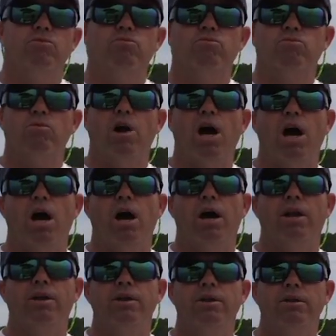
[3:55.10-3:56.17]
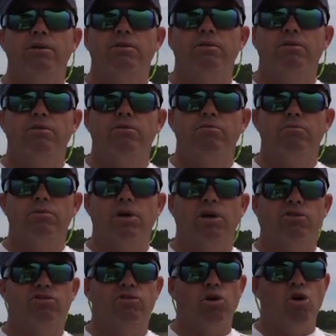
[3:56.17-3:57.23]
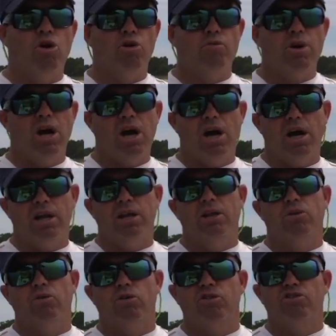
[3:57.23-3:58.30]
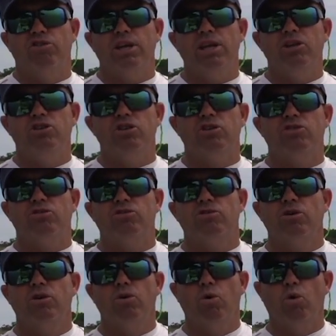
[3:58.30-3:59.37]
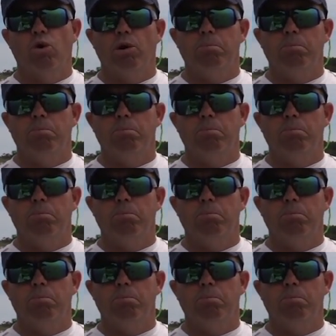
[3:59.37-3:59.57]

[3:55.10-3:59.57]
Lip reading: rod, a star rod, either a Cegus or a